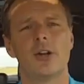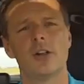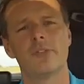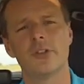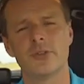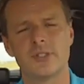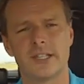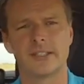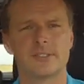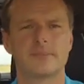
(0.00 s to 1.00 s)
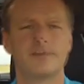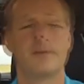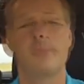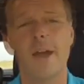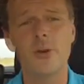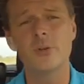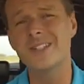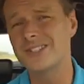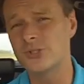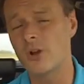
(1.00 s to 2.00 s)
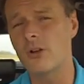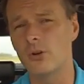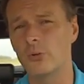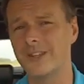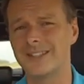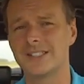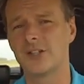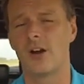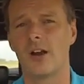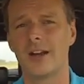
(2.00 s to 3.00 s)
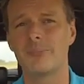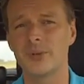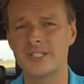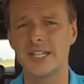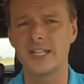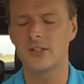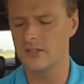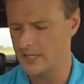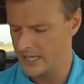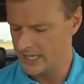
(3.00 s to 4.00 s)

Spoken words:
all of those things. My only struggle with this car in particular